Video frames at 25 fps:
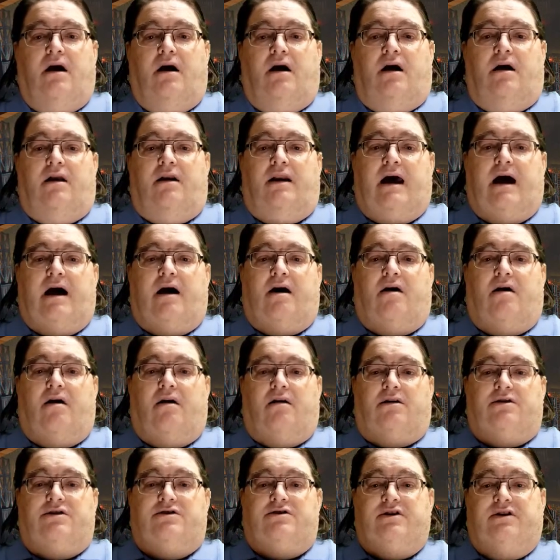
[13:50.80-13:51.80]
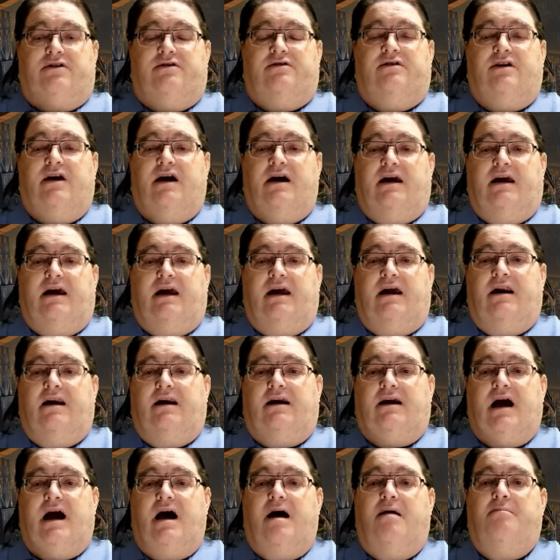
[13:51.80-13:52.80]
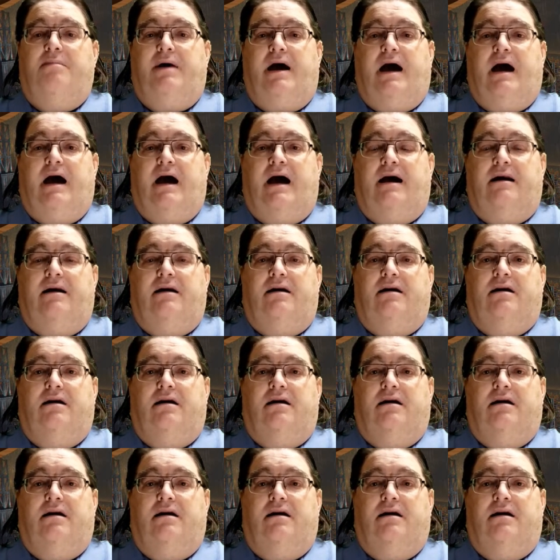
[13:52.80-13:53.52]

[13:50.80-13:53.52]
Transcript: Now, just like in combat,